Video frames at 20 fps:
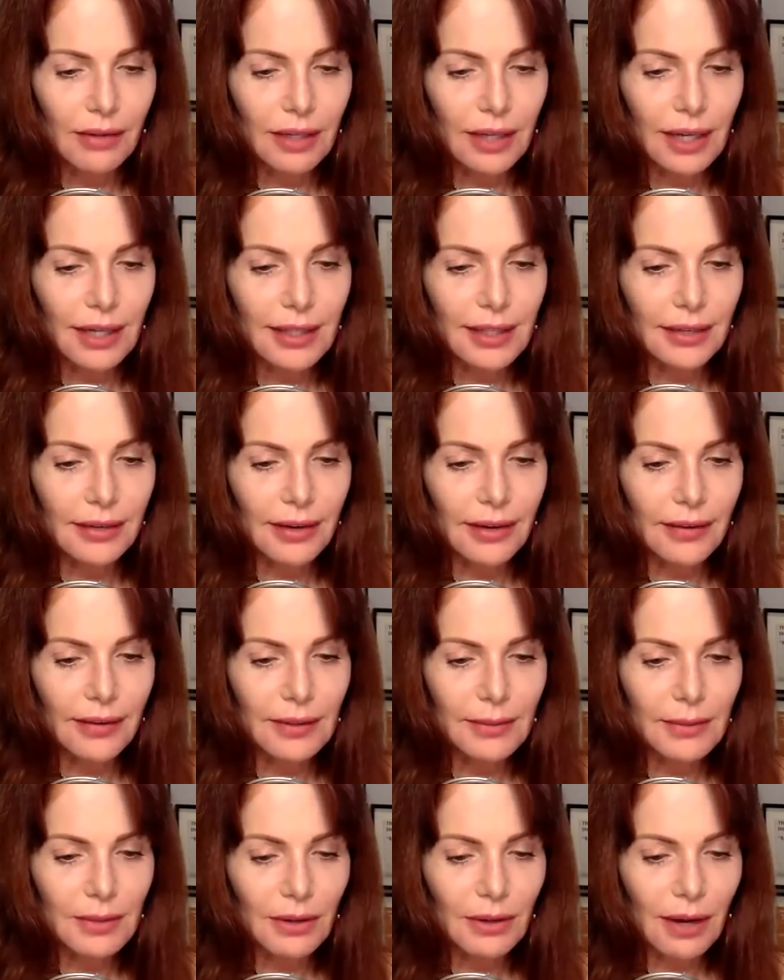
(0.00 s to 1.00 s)
he gets a lot of
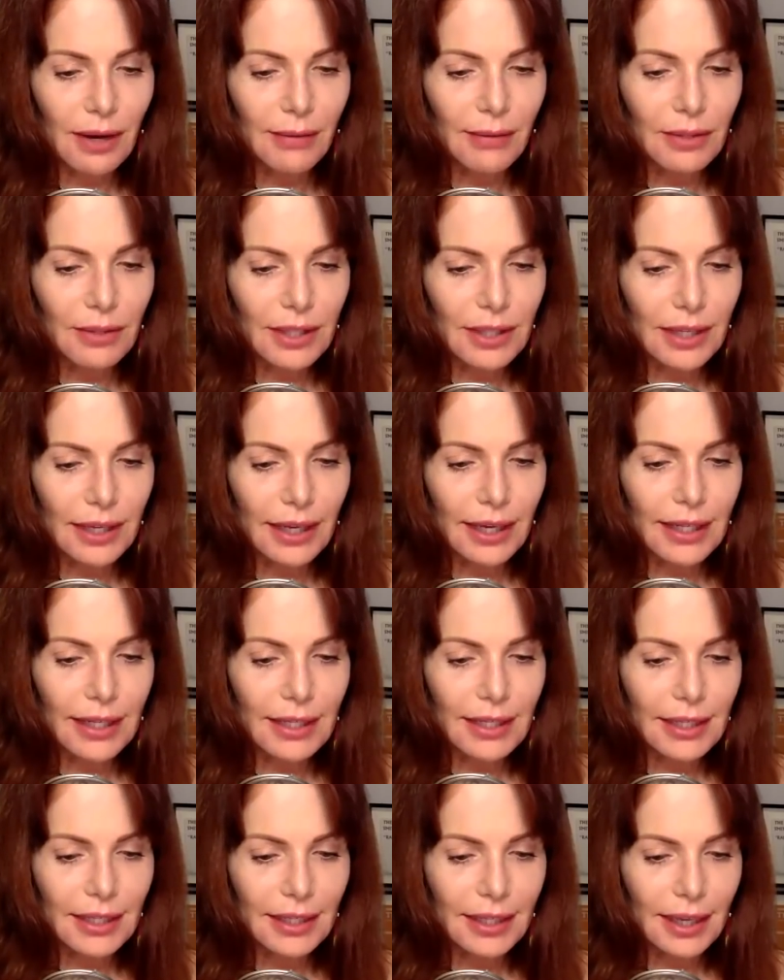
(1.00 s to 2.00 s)
subscribers, like
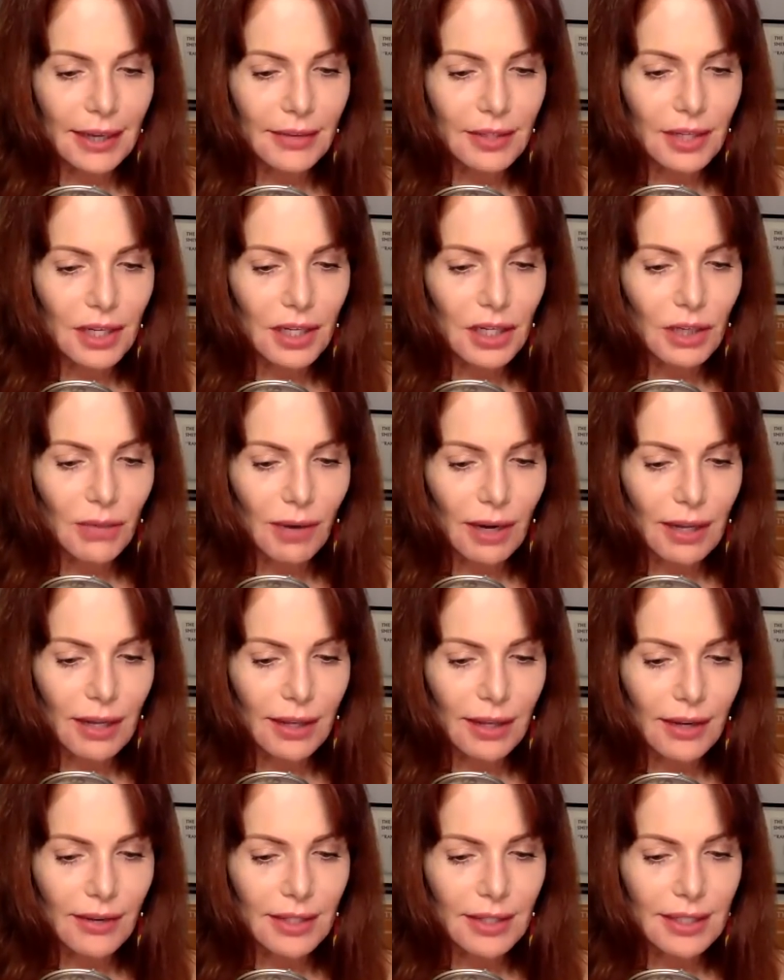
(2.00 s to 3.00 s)
18,000,
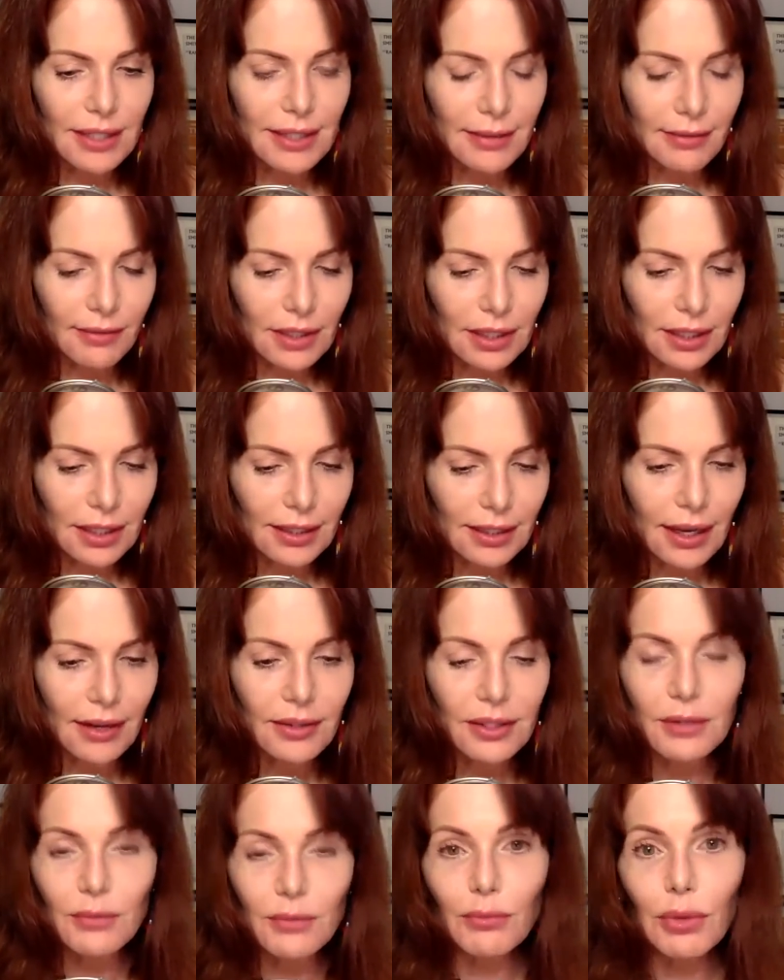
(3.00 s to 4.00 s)
20,000,
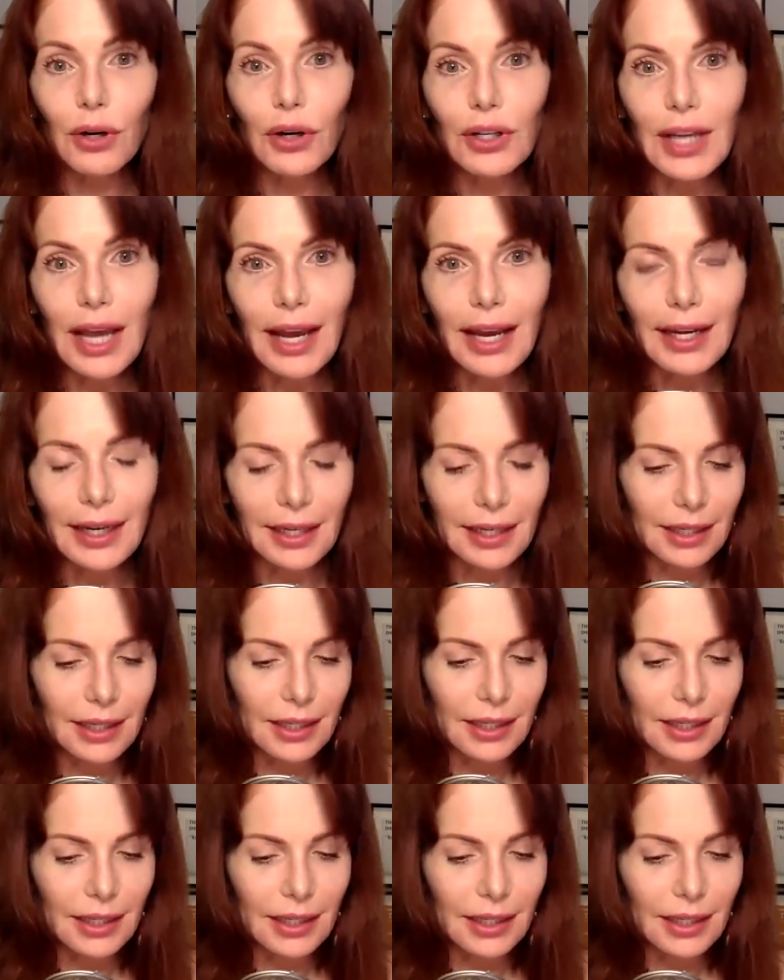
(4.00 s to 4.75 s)
17,000 per day.